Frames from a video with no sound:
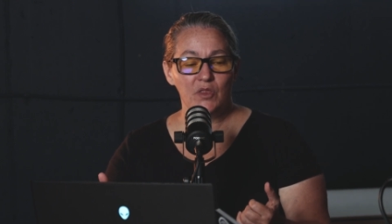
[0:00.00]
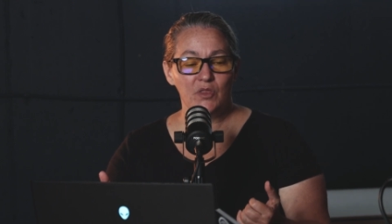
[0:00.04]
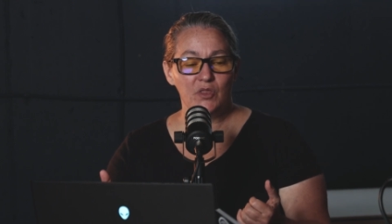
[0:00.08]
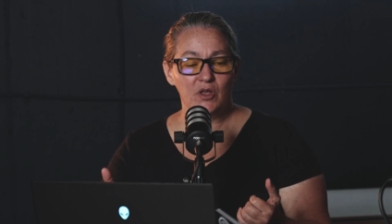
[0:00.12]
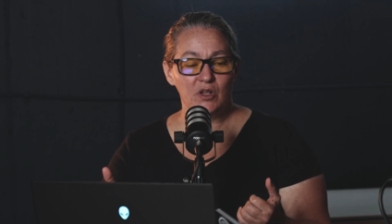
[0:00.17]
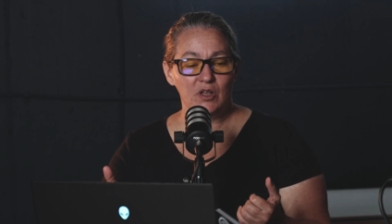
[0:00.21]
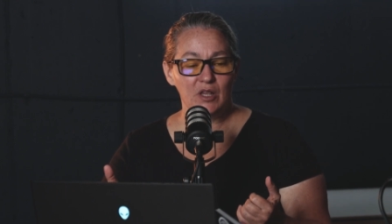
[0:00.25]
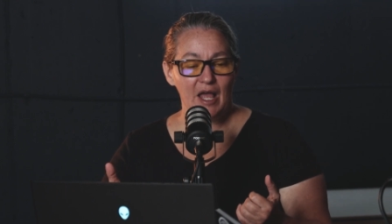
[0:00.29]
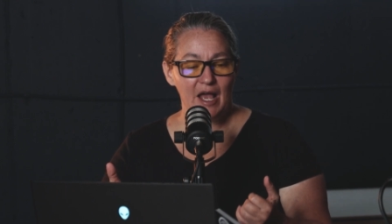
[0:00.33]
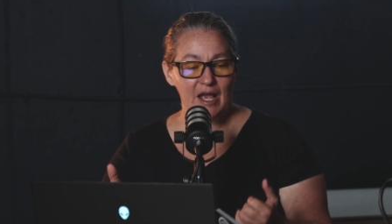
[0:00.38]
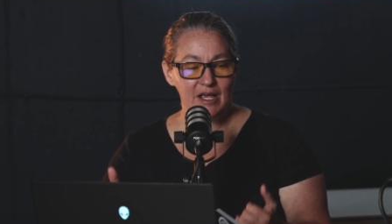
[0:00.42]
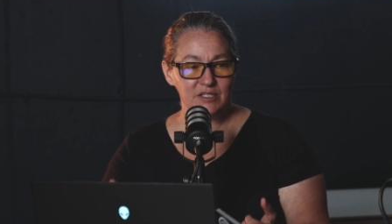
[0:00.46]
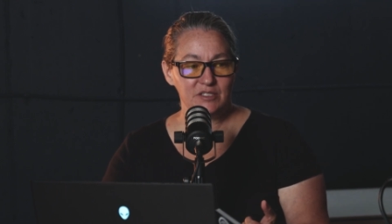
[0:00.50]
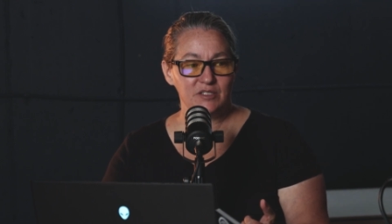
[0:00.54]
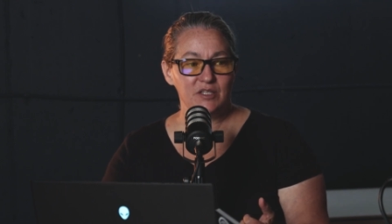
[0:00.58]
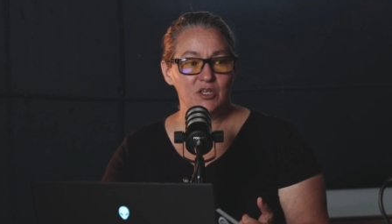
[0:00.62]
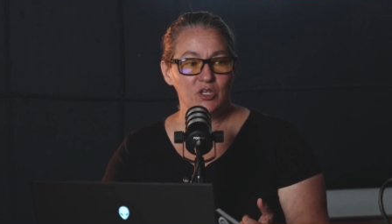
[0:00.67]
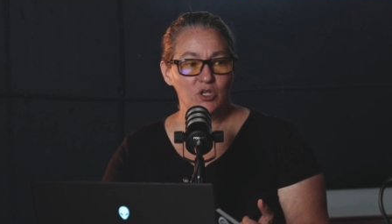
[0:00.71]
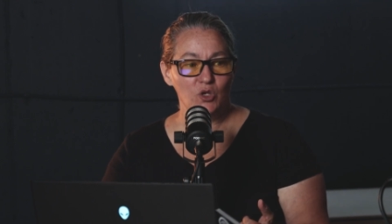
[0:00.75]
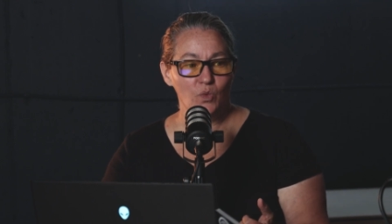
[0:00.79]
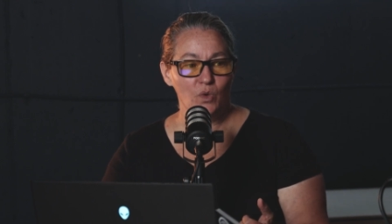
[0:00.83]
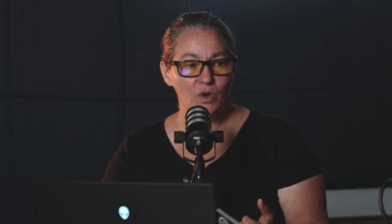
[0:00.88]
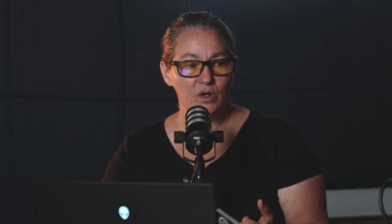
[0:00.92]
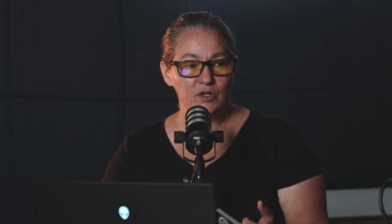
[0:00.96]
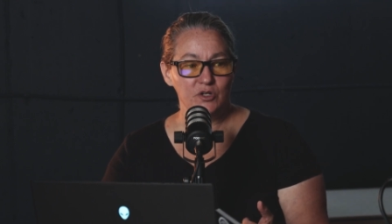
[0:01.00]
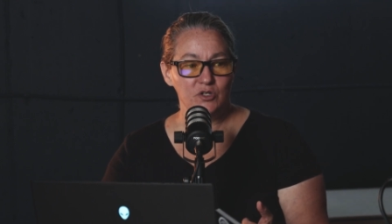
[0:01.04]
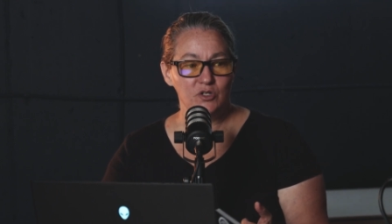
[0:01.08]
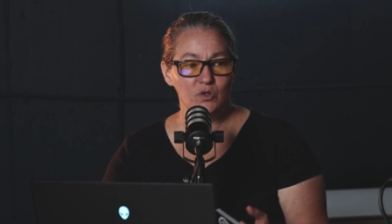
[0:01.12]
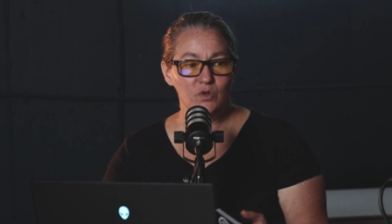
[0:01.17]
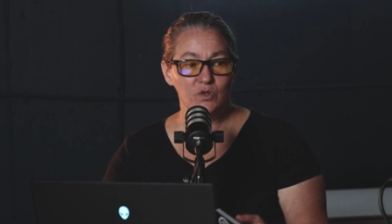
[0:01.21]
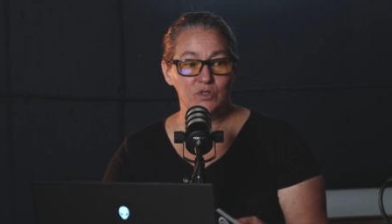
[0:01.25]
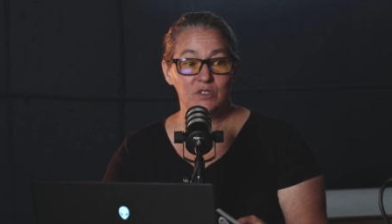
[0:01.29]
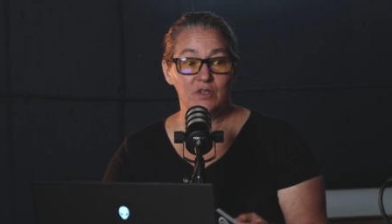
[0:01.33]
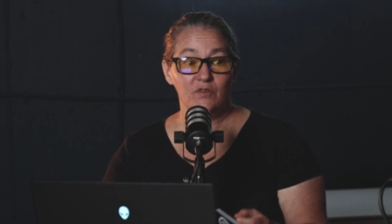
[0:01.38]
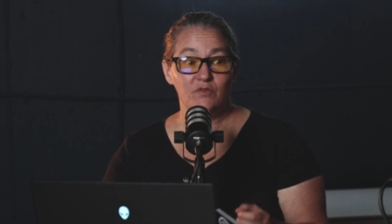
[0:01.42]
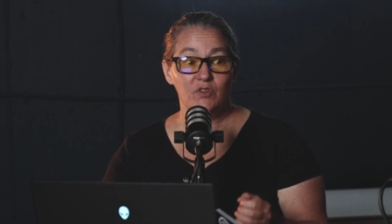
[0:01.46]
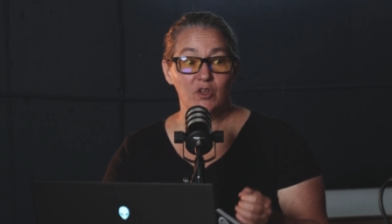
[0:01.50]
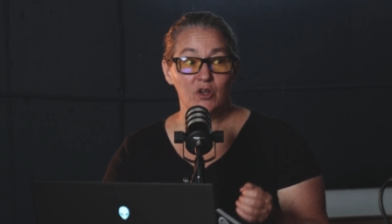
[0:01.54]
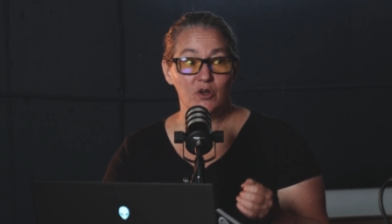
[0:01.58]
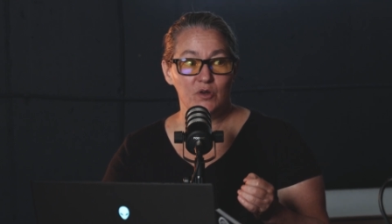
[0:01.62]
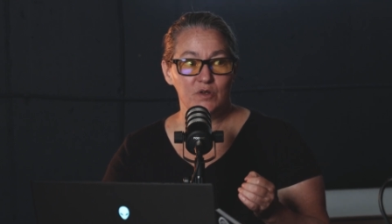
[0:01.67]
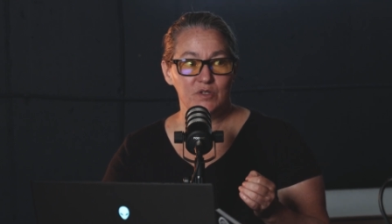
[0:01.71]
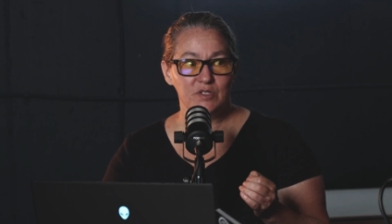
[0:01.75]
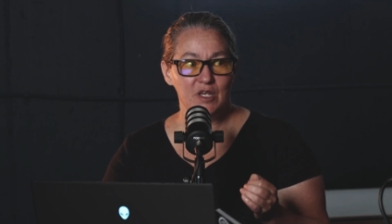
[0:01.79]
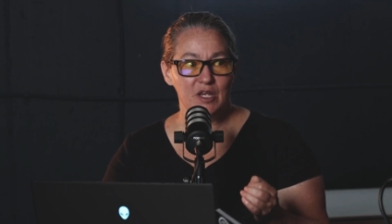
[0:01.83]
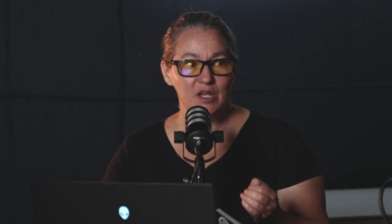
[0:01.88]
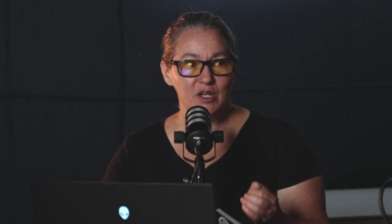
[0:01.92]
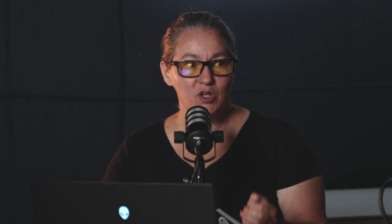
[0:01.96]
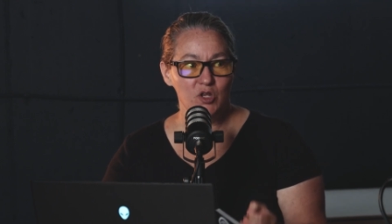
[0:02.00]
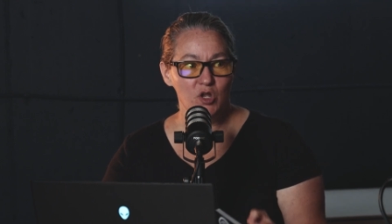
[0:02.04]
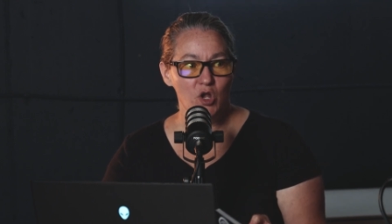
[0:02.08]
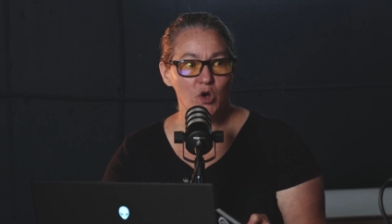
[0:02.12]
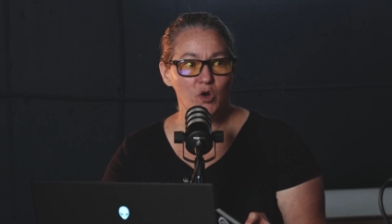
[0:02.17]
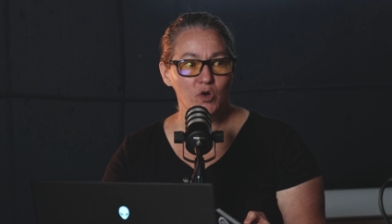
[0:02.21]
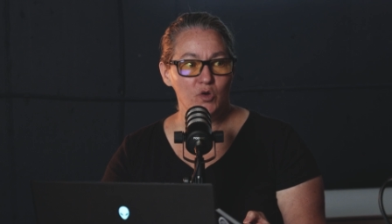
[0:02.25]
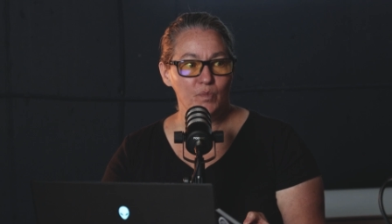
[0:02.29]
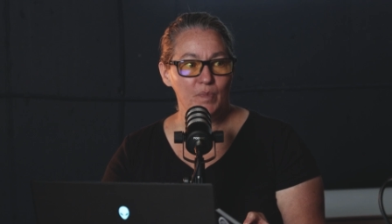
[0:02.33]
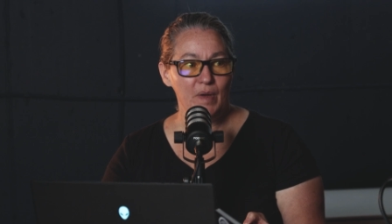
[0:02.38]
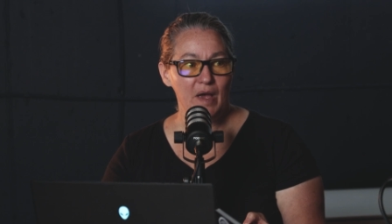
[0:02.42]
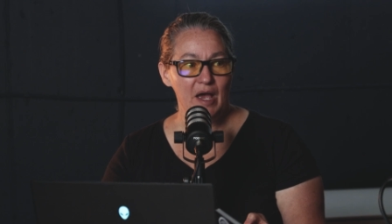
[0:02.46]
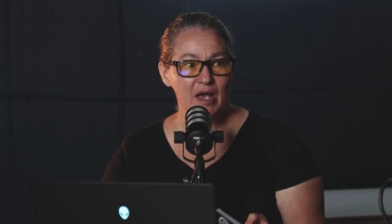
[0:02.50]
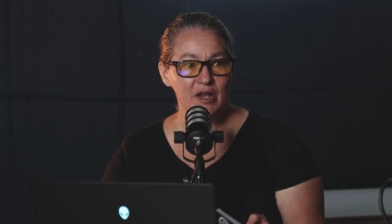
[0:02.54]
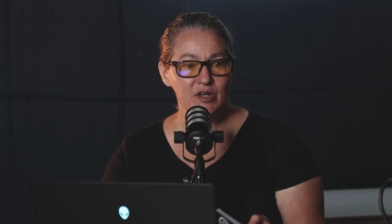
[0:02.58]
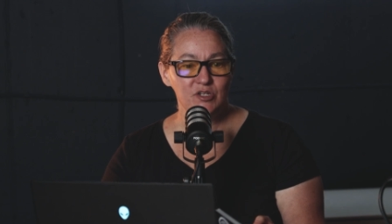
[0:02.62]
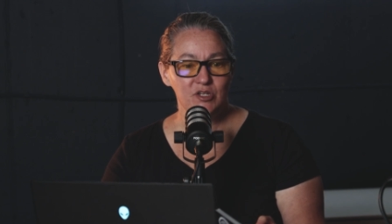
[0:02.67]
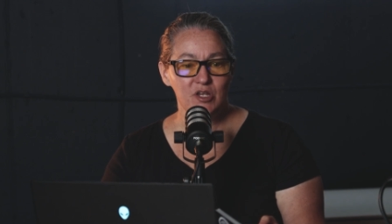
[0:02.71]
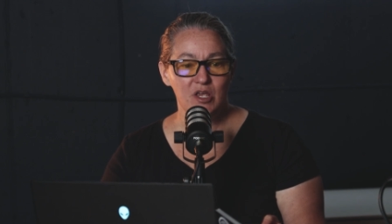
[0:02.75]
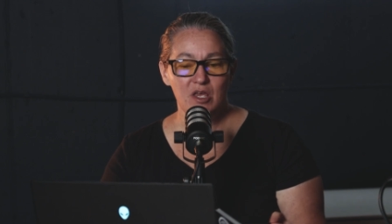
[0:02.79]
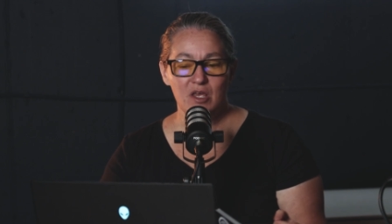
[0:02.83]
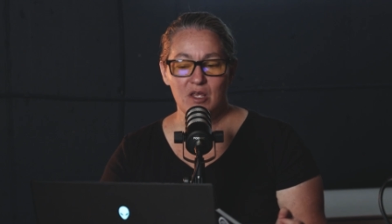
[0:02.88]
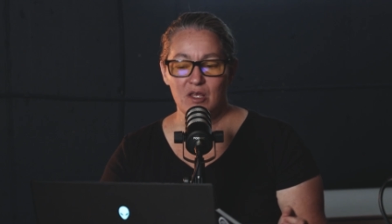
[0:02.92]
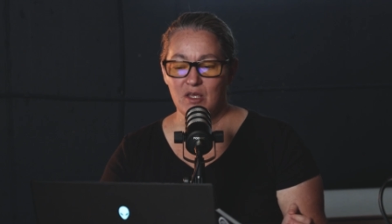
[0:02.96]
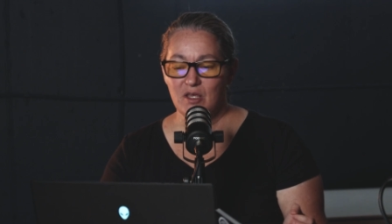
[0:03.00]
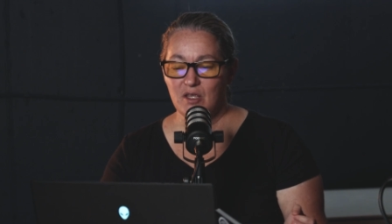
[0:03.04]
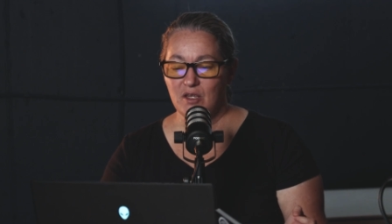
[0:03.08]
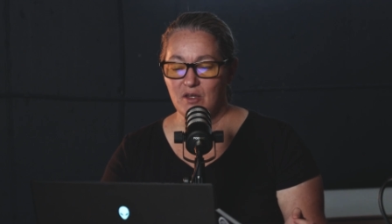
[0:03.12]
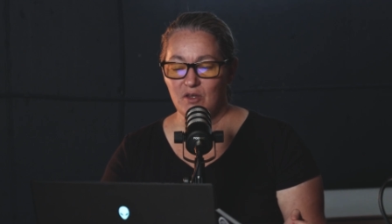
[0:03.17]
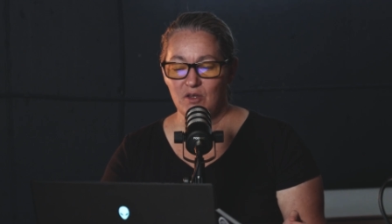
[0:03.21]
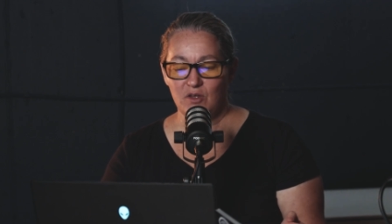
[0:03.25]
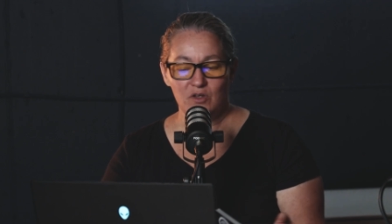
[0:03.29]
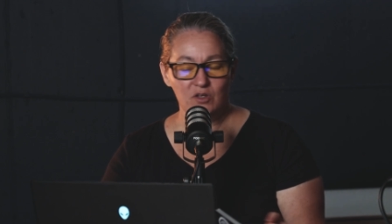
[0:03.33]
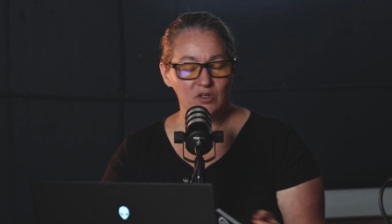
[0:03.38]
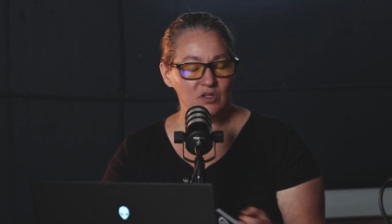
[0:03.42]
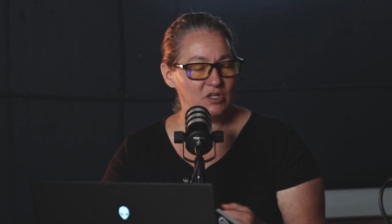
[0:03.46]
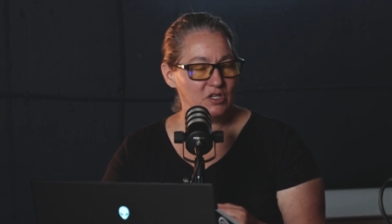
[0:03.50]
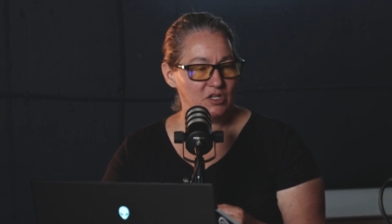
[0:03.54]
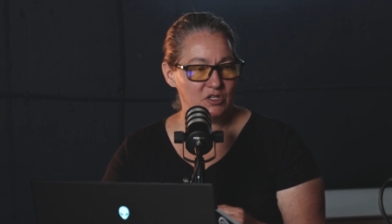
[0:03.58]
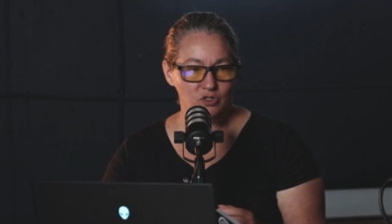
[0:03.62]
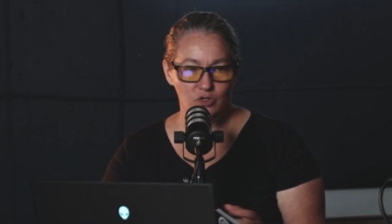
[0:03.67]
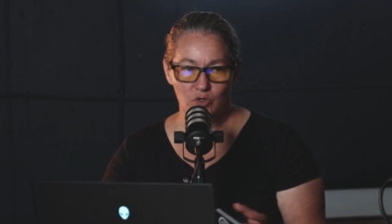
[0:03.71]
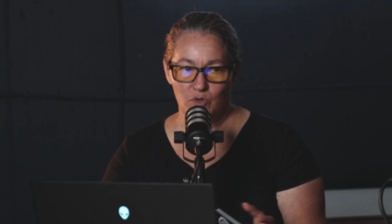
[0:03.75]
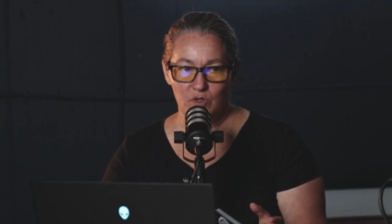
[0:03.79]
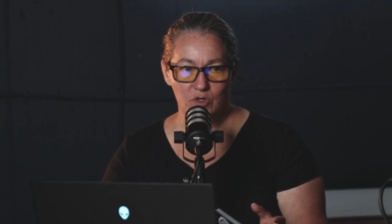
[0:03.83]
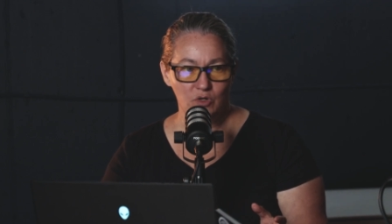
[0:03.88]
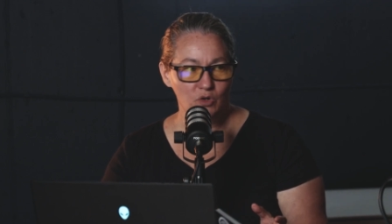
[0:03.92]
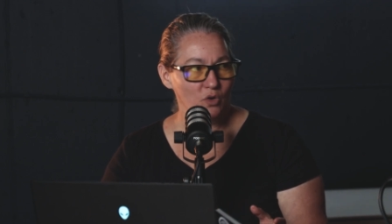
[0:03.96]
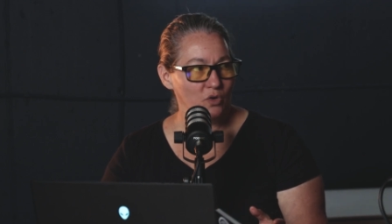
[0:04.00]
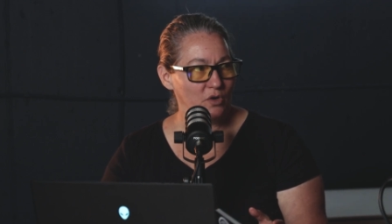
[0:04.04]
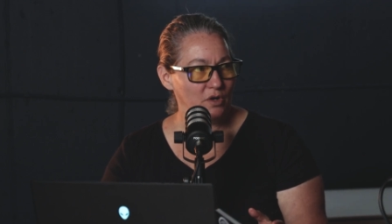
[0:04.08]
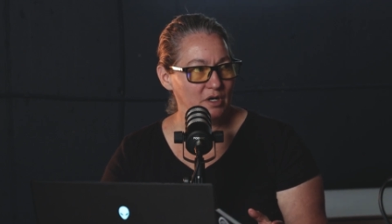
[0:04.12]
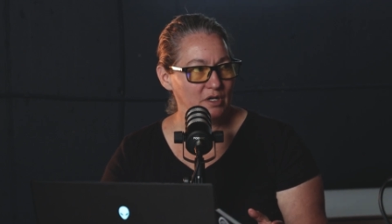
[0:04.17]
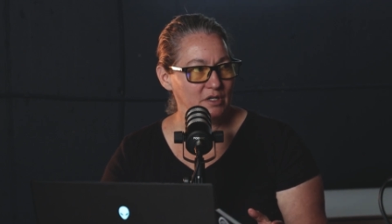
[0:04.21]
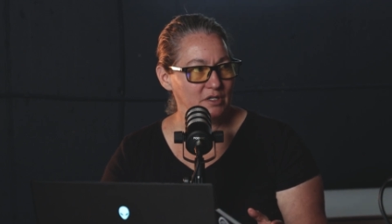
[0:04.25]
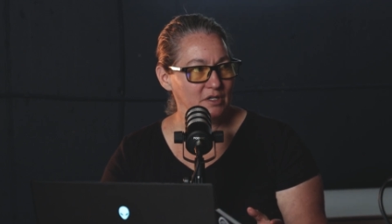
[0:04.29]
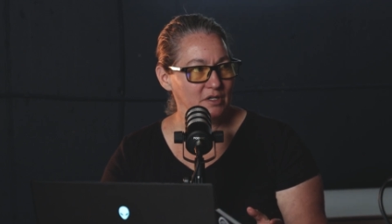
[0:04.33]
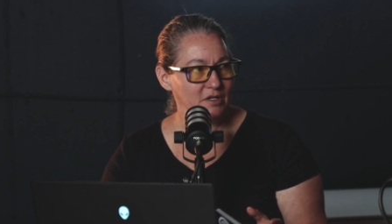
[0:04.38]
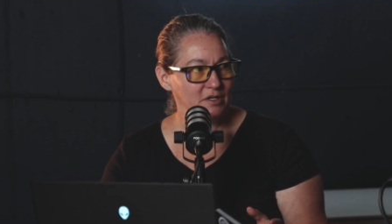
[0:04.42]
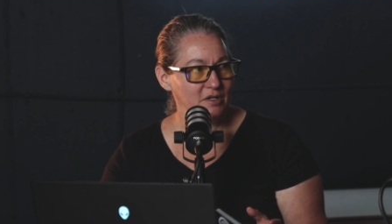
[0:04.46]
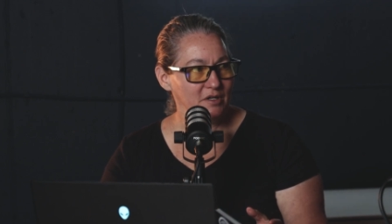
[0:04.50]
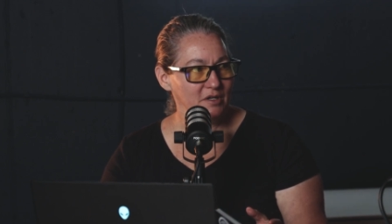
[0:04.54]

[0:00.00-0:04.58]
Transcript: the last thing you want to do is, if there is a known patch, to ignore it.